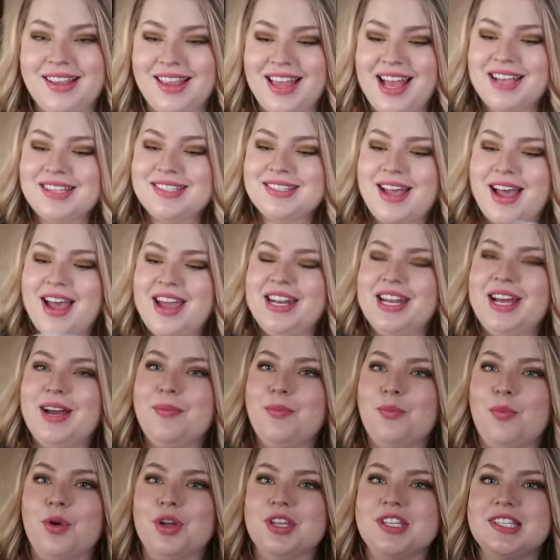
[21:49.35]
last
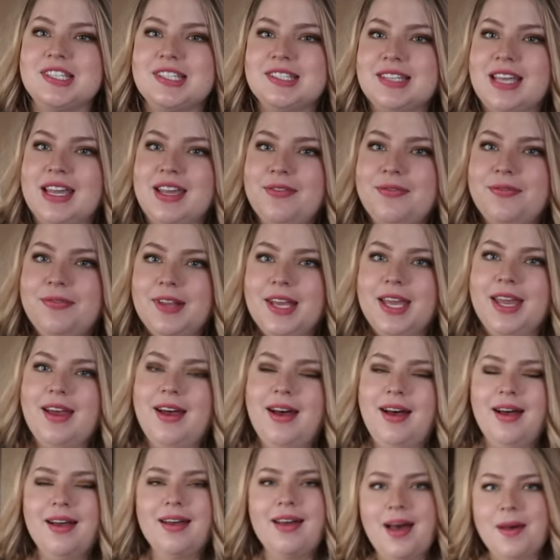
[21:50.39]
item was safely
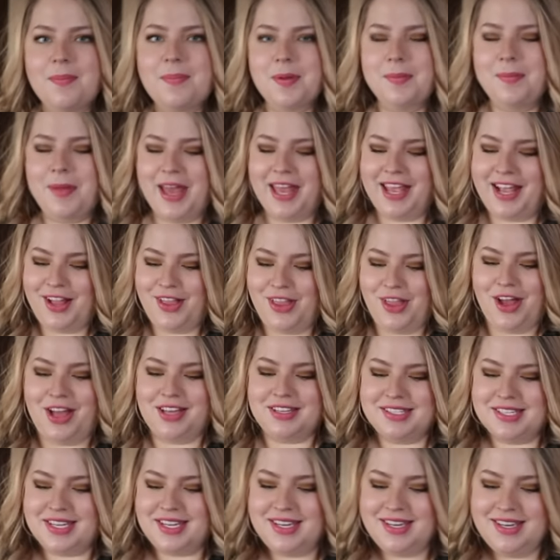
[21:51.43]
hung up in my
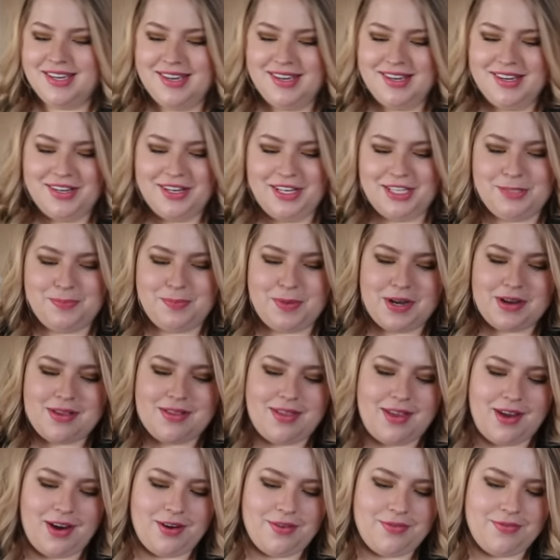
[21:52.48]
closet. It's been in
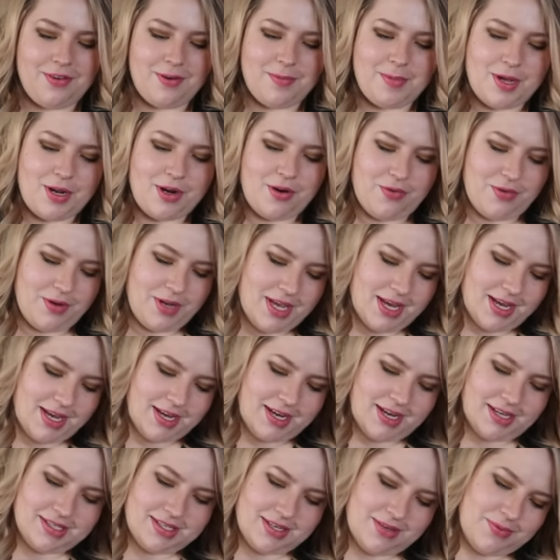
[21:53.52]
there for about a week
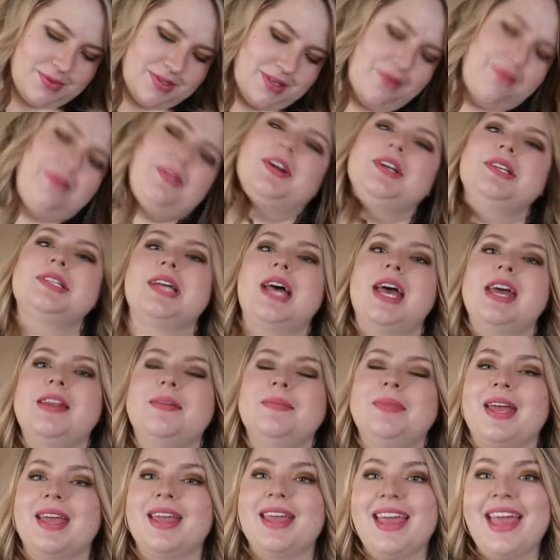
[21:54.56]
because it was the first
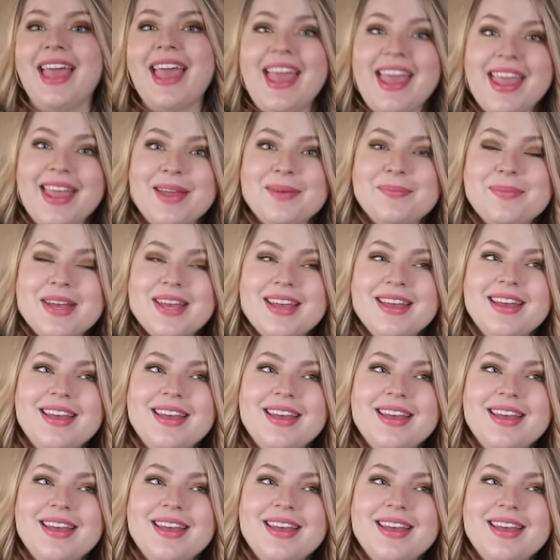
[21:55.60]
item that came.